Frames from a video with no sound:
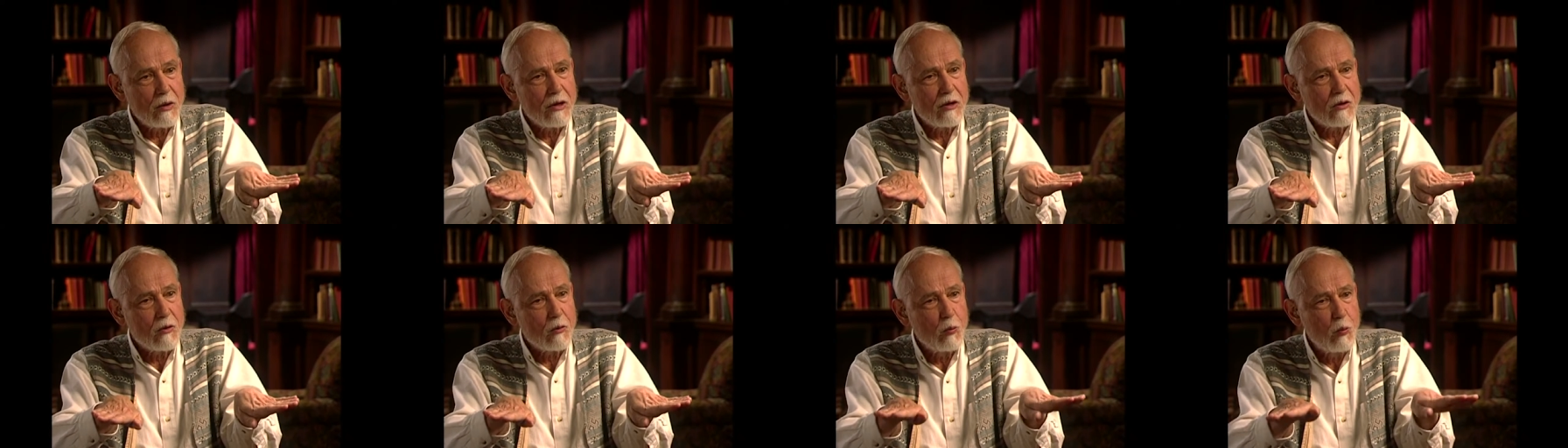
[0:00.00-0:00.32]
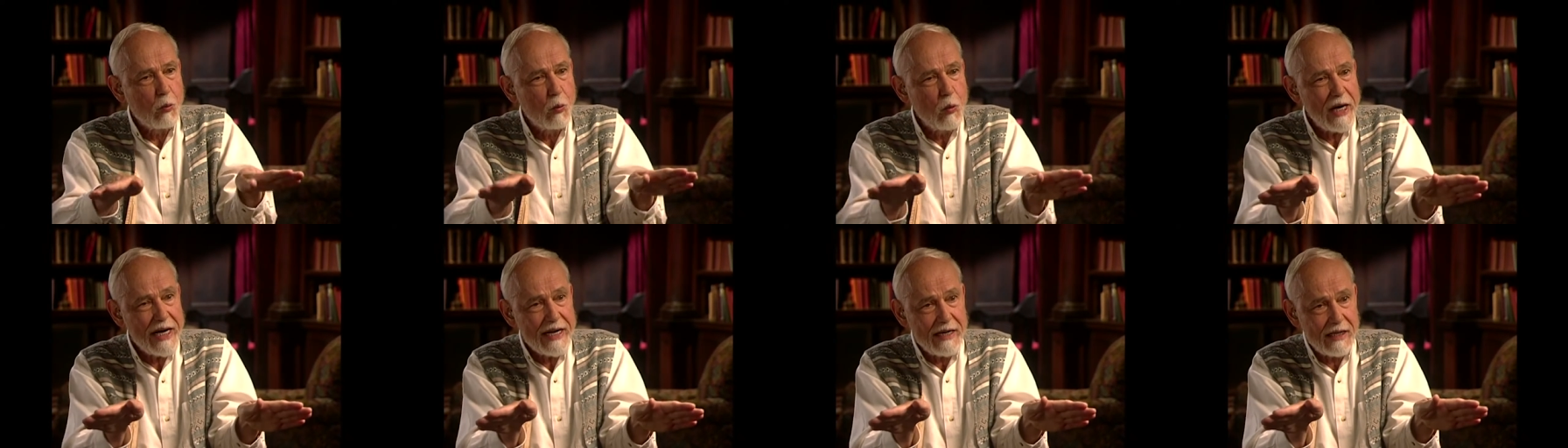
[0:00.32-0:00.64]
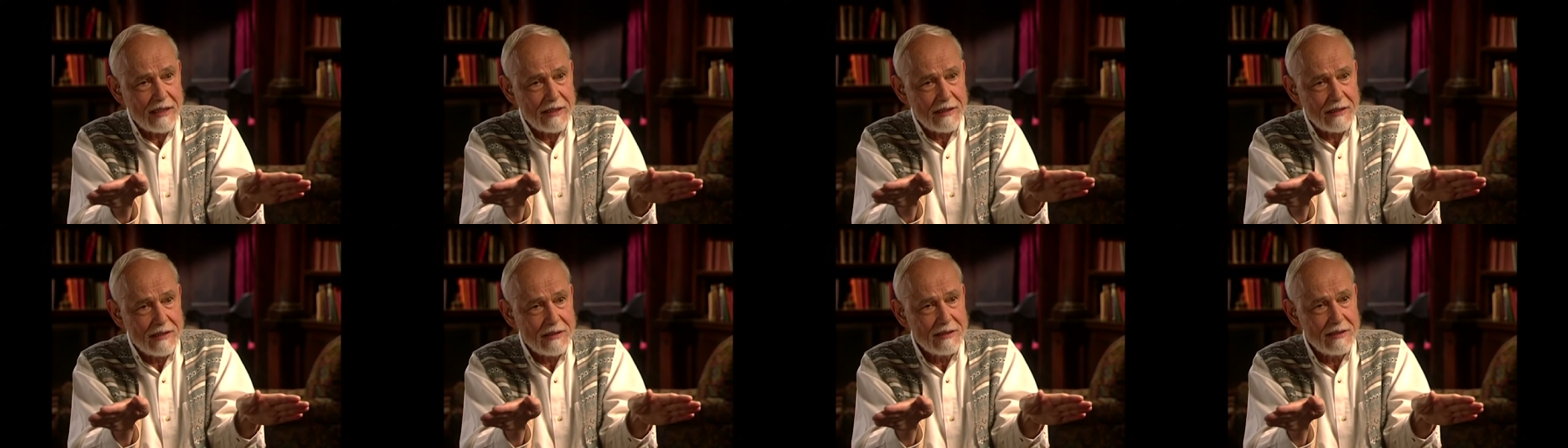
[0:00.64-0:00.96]
our
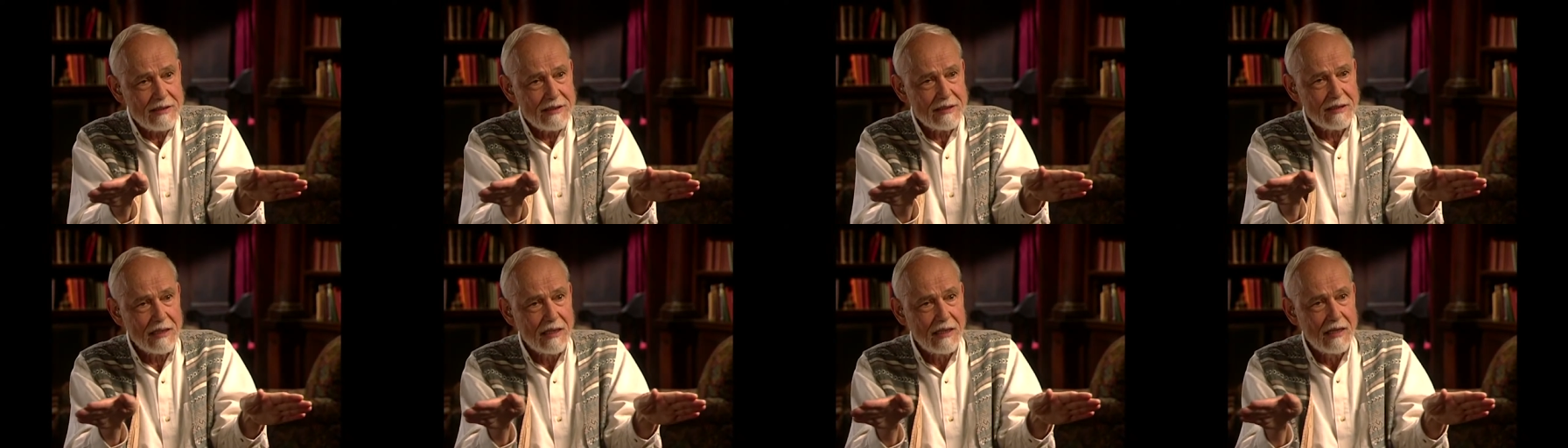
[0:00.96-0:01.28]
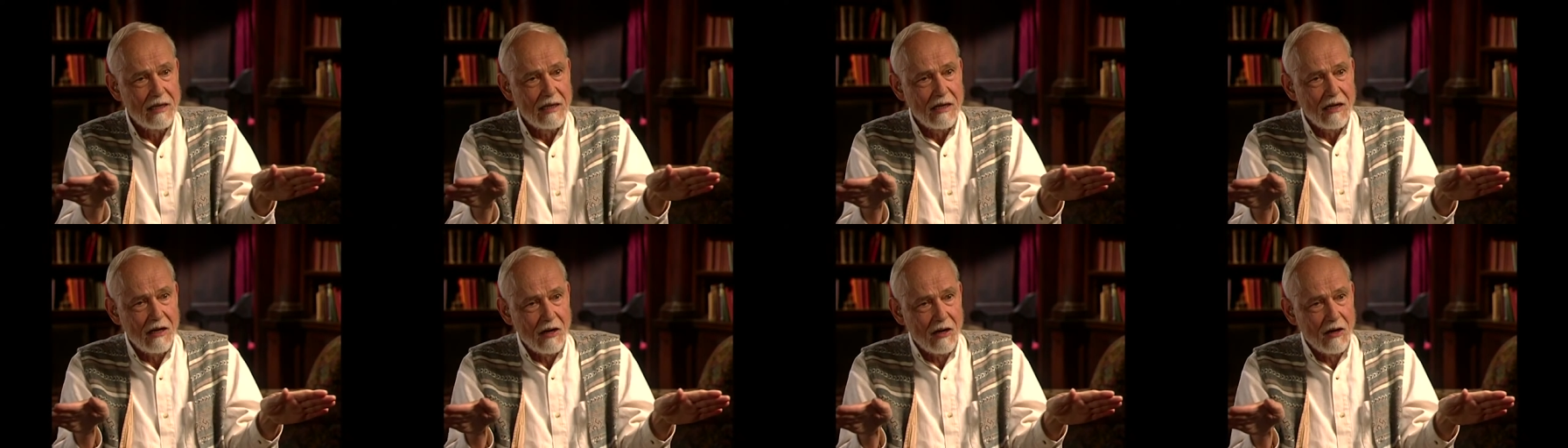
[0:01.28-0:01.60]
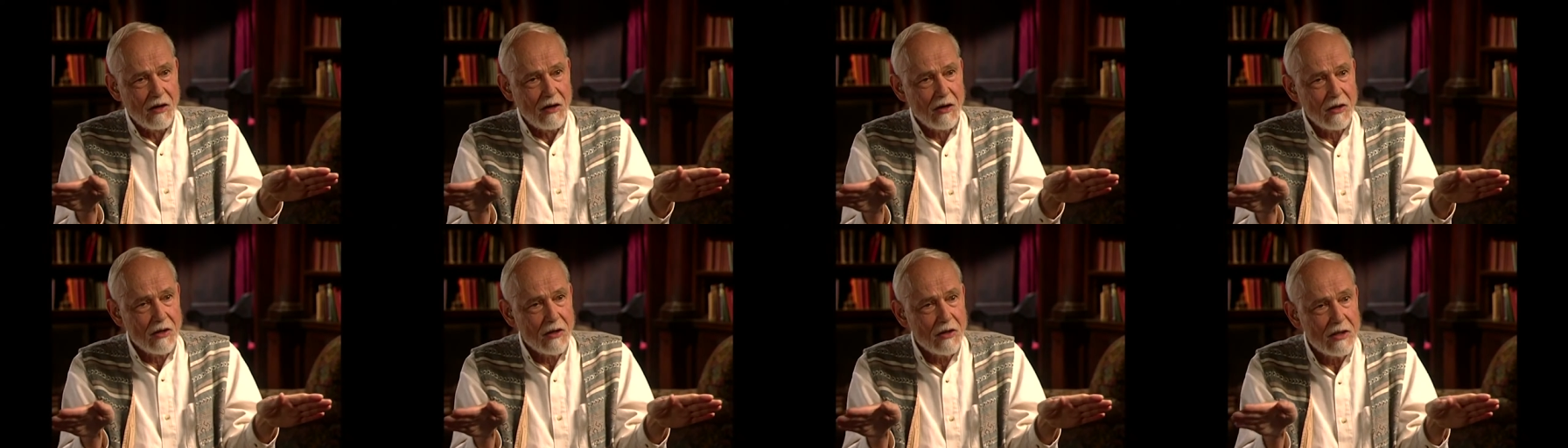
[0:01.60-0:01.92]
wings
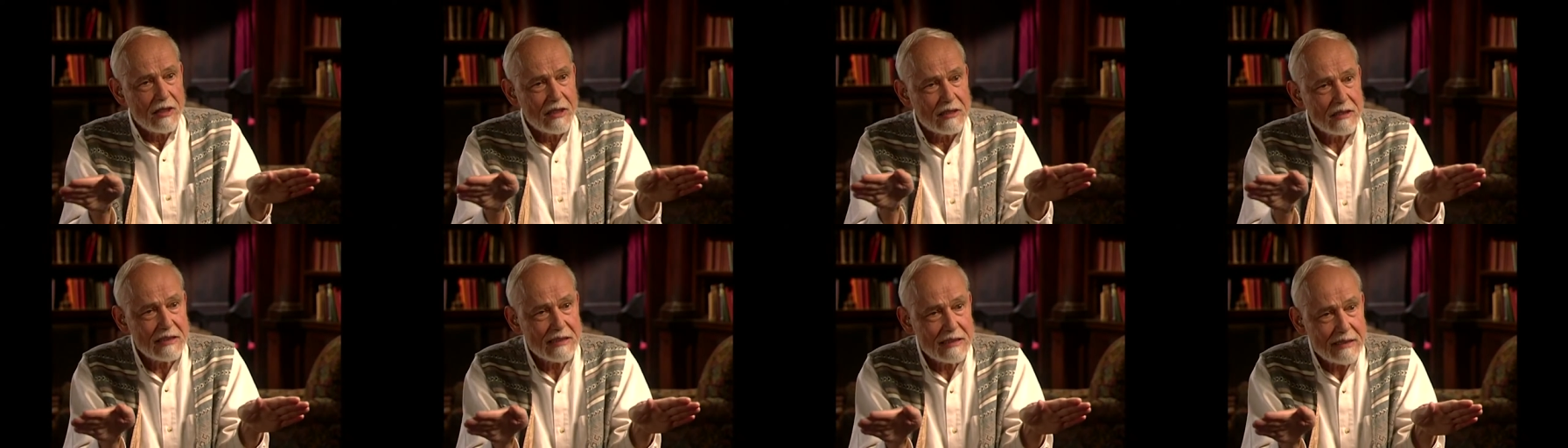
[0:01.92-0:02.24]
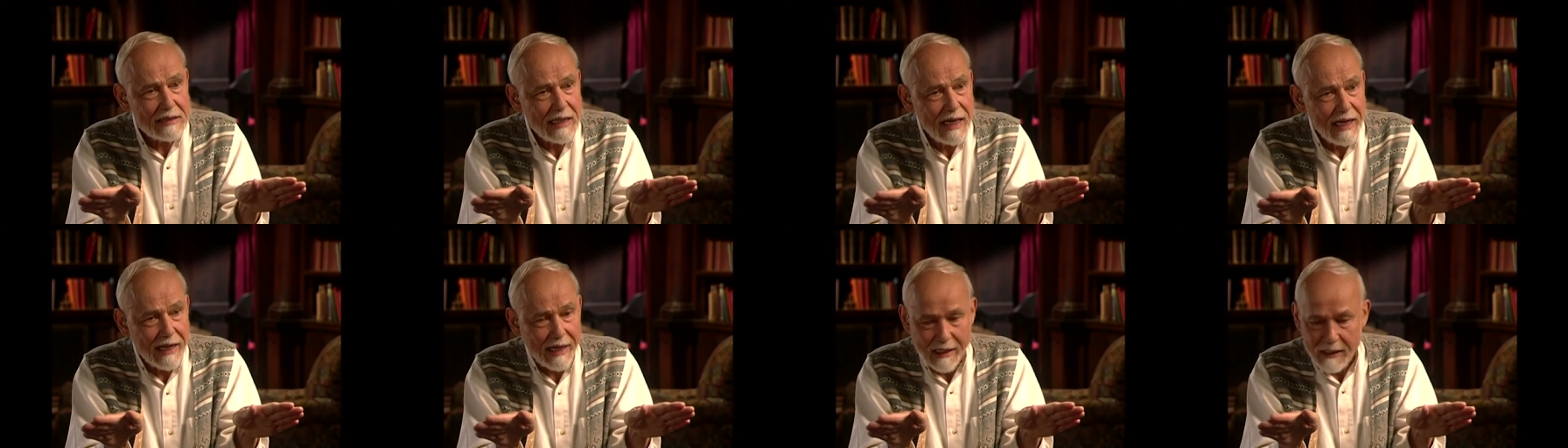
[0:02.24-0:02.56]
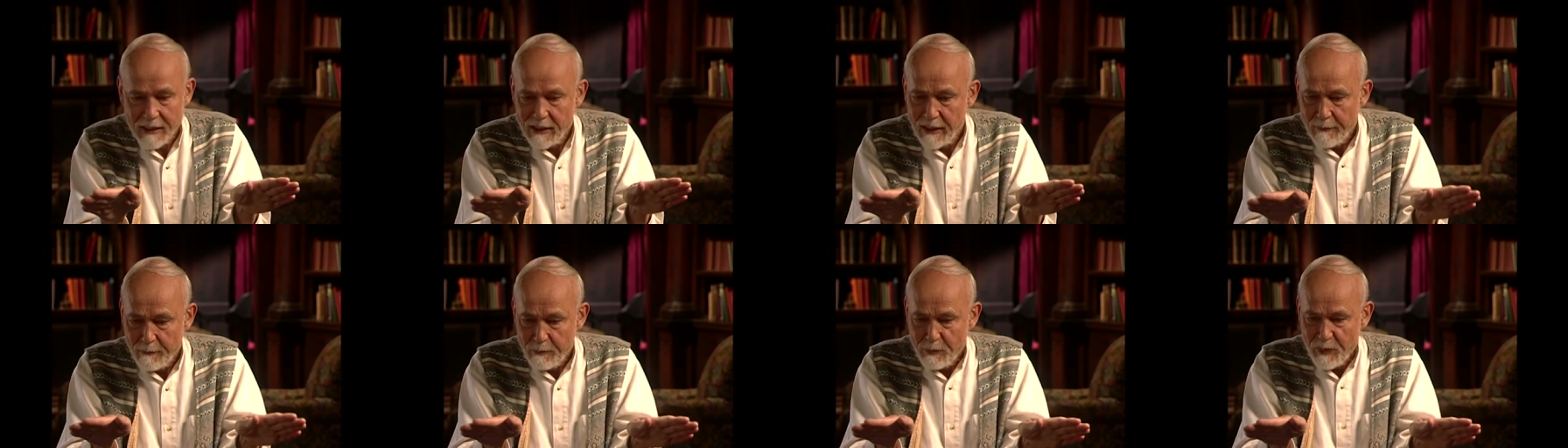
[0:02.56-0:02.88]
are
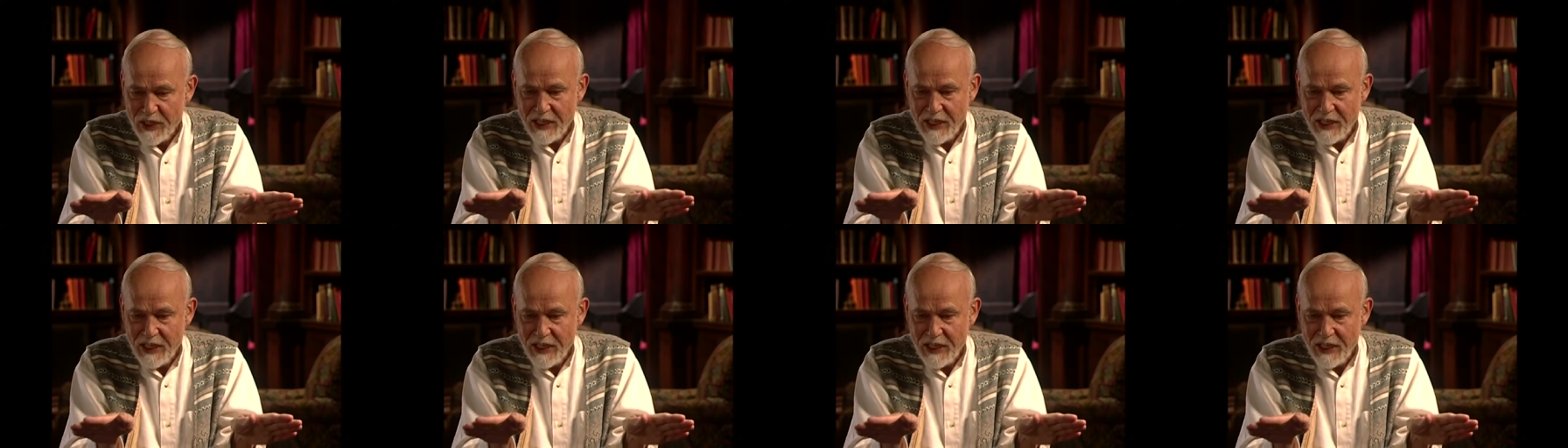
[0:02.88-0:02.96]
set.